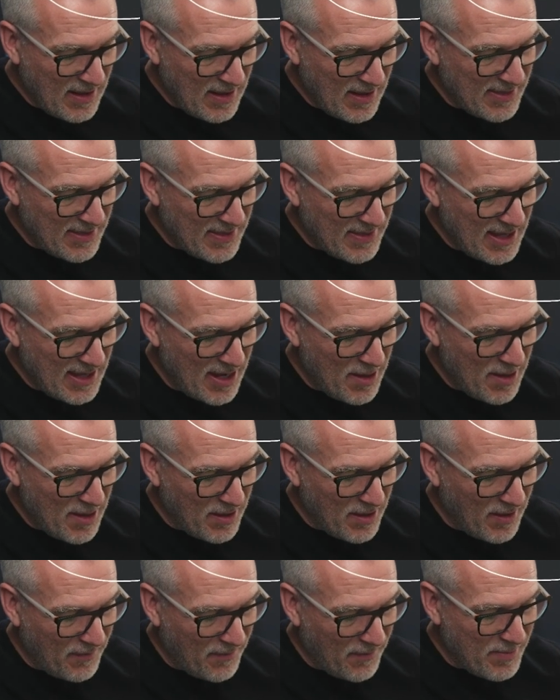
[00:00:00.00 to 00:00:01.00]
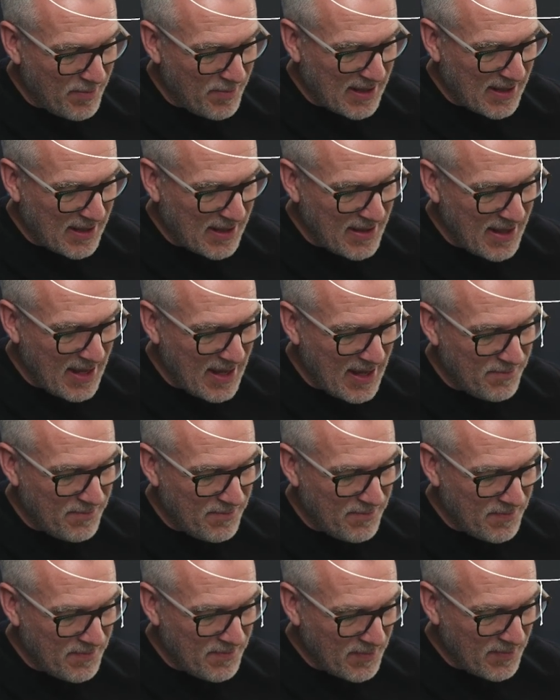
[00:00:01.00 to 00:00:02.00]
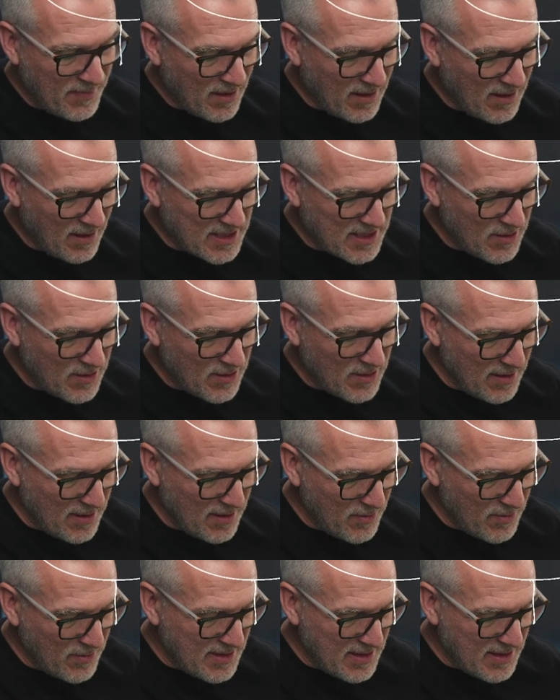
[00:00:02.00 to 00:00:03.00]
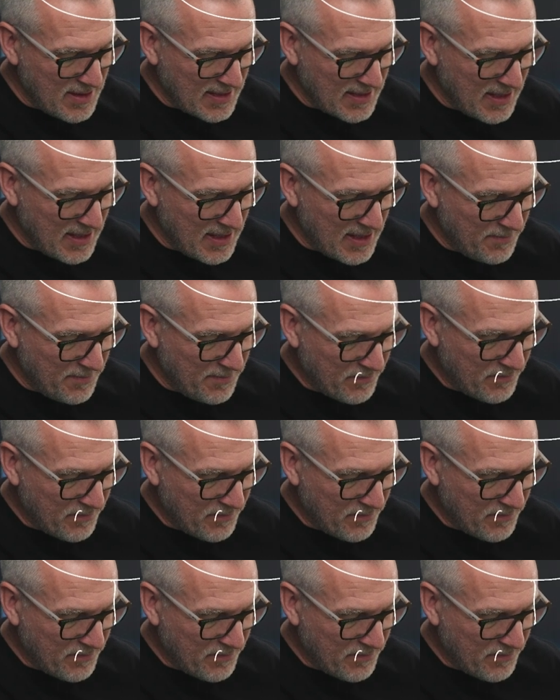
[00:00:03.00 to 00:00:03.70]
And then maybe off the back of that, I do another one that's a